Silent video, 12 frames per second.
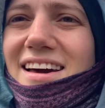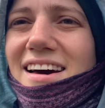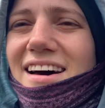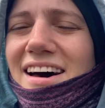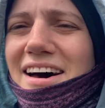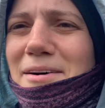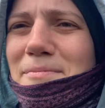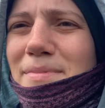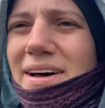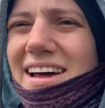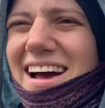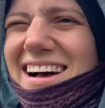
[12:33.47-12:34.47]

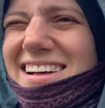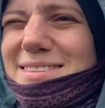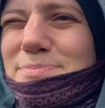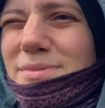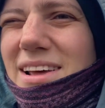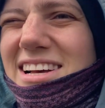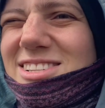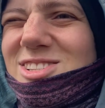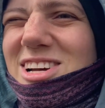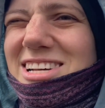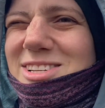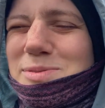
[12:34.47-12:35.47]
but as
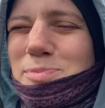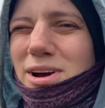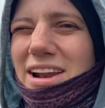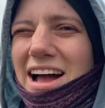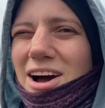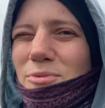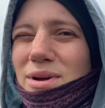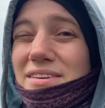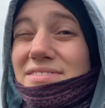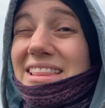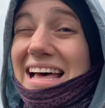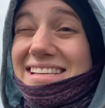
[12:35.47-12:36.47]
Chaz just pointed out, we have
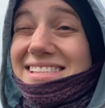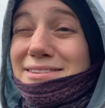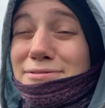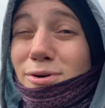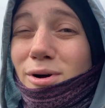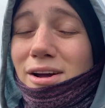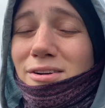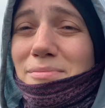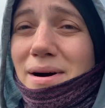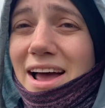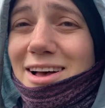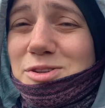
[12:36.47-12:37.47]
less than 400
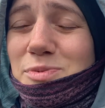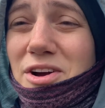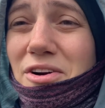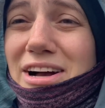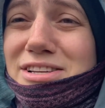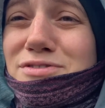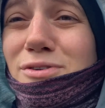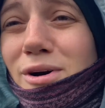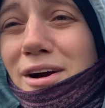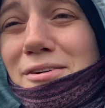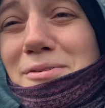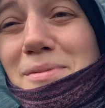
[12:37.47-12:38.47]
miles. We crossed
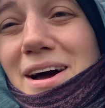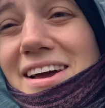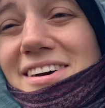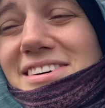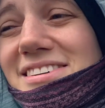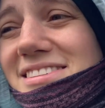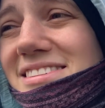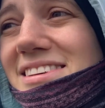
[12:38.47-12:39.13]
400 miles